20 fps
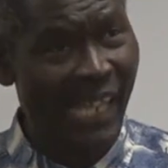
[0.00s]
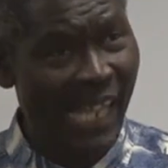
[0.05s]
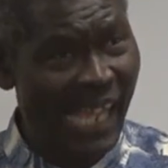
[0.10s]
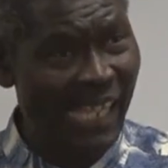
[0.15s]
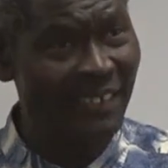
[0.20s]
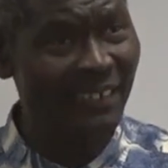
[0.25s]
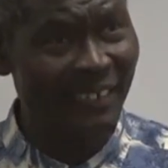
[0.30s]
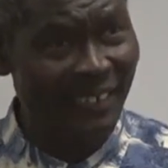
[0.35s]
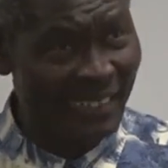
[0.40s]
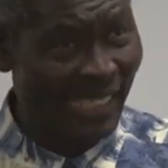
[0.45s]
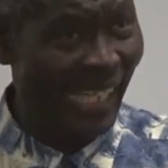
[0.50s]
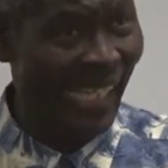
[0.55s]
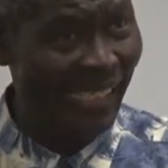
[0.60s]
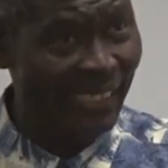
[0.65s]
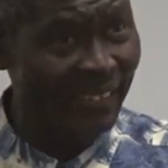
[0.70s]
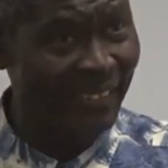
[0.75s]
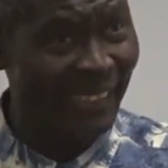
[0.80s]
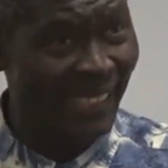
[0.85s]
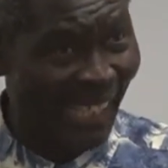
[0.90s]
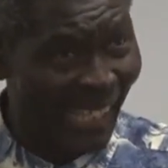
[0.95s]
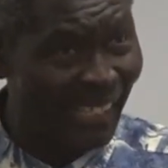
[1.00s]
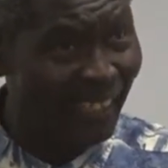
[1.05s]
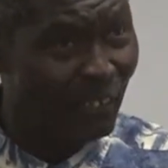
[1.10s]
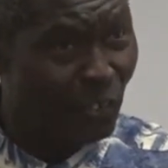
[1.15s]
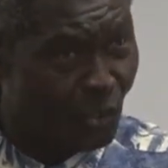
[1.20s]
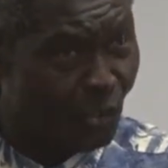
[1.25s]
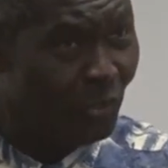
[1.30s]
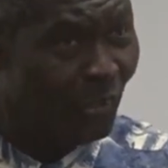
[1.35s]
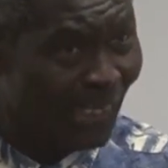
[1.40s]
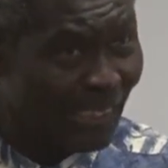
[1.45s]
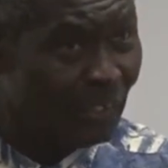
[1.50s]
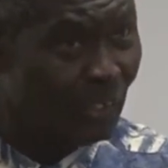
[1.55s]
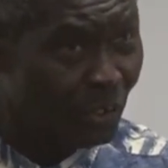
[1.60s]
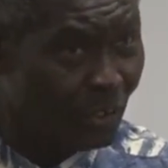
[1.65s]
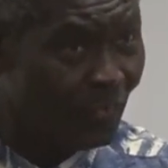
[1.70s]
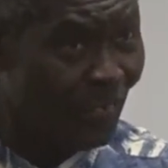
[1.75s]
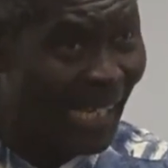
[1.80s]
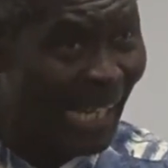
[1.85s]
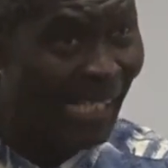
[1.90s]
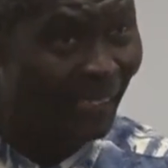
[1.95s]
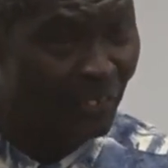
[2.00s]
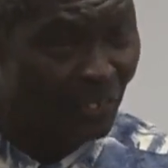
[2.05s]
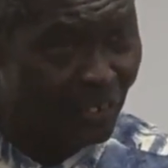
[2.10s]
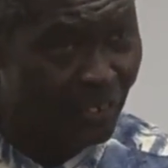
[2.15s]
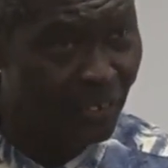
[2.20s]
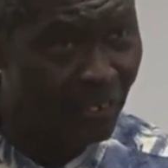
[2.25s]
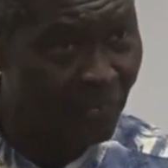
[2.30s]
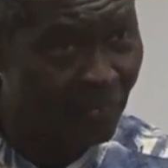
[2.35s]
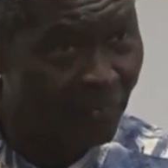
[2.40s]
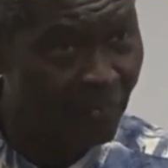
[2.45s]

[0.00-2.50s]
entered into his rest.